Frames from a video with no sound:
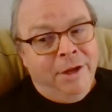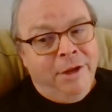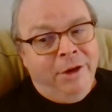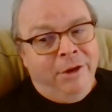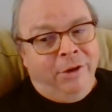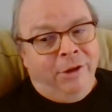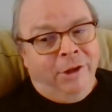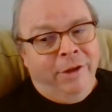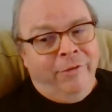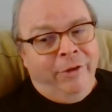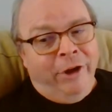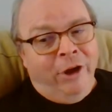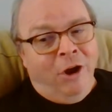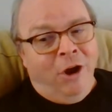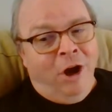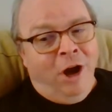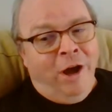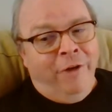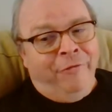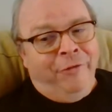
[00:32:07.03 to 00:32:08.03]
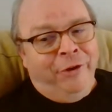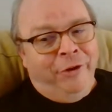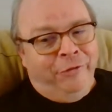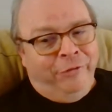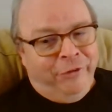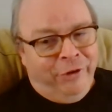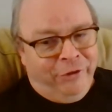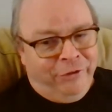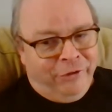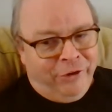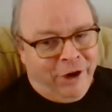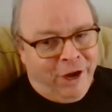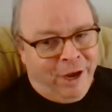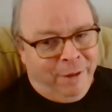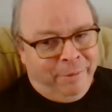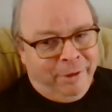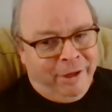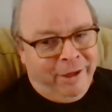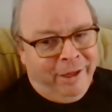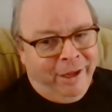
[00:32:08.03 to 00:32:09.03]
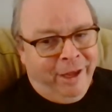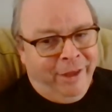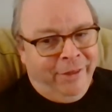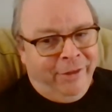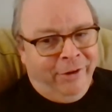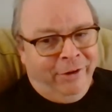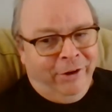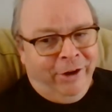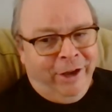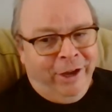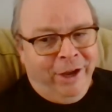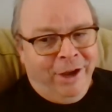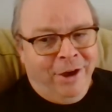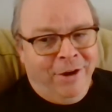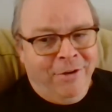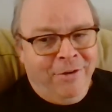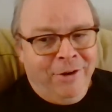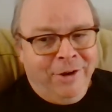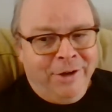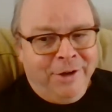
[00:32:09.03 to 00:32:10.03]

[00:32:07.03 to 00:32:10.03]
You're living off your fish hobby. Yeah, there you go.